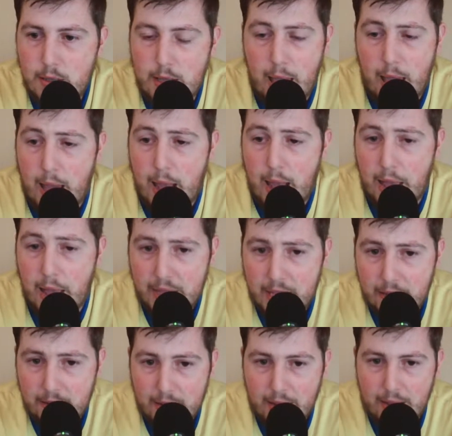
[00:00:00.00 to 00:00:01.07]
Yeah, I
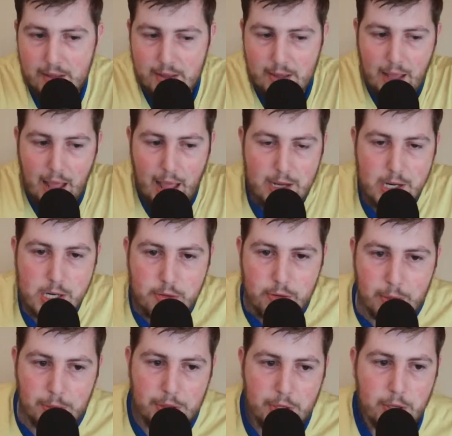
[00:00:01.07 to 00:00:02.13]
think I
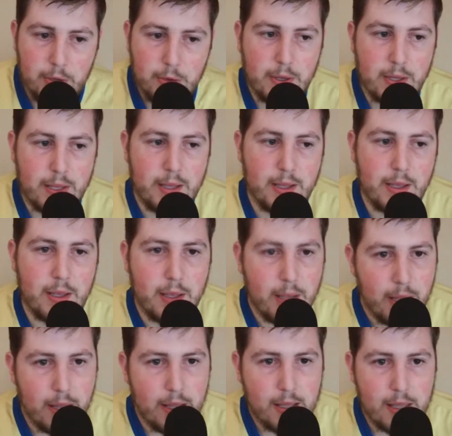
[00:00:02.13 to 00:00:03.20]
agree with you.
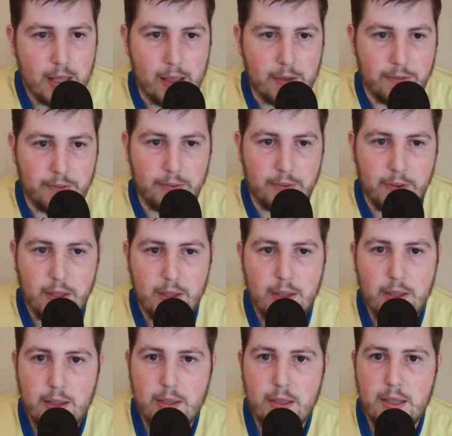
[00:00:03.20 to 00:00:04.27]
If
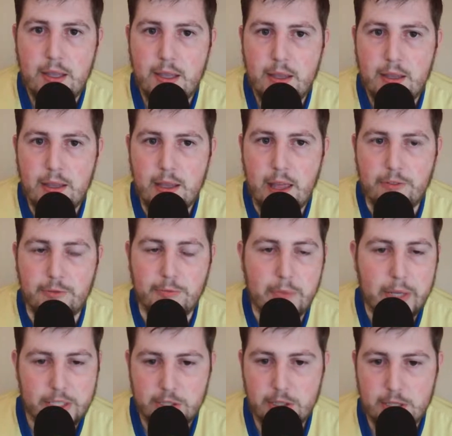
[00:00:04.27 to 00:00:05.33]

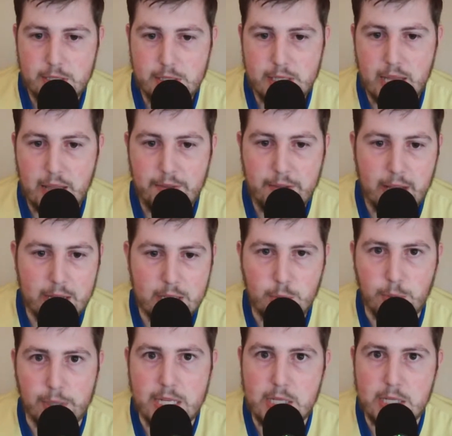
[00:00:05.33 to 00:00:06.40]
Mitchell is giving
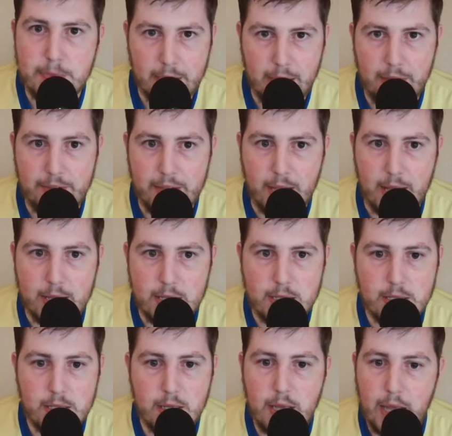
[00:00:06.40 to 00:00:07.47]
us what he's been giving
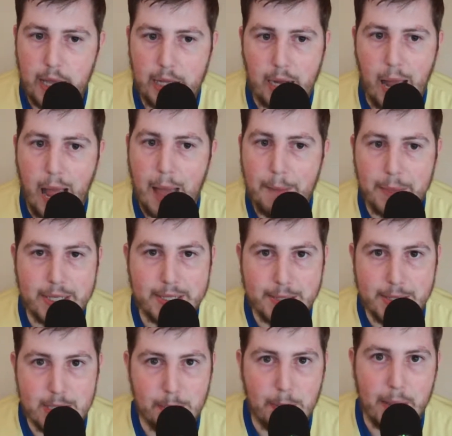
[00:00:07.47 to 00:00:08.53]
us, and I'm
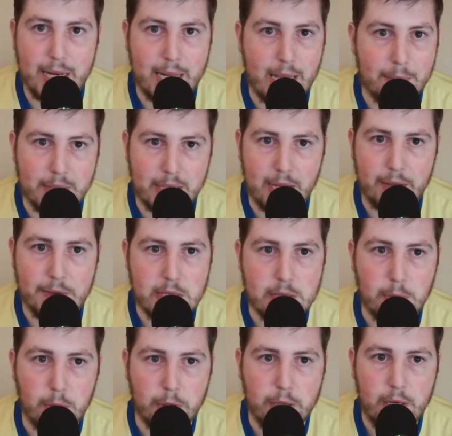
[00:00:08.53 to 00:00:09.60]
anticipating him to give
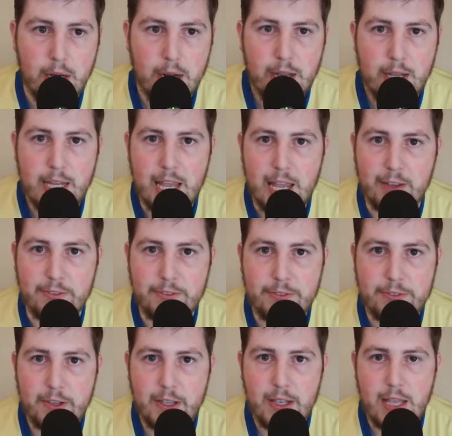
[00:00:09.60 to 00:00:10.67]
us more,
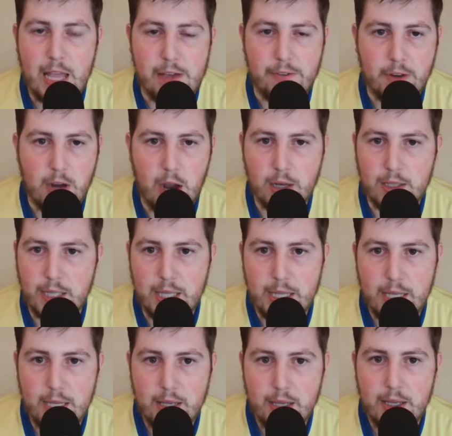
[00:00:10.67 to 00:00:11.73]
if
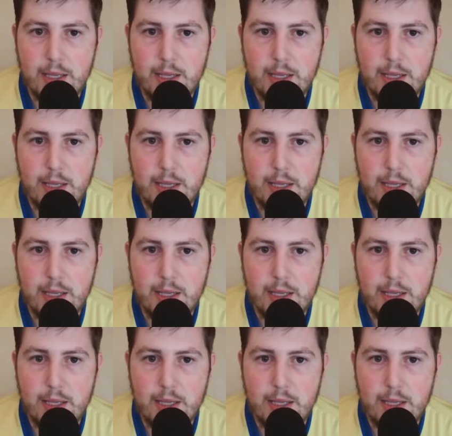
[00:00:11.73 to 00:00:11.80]
Conley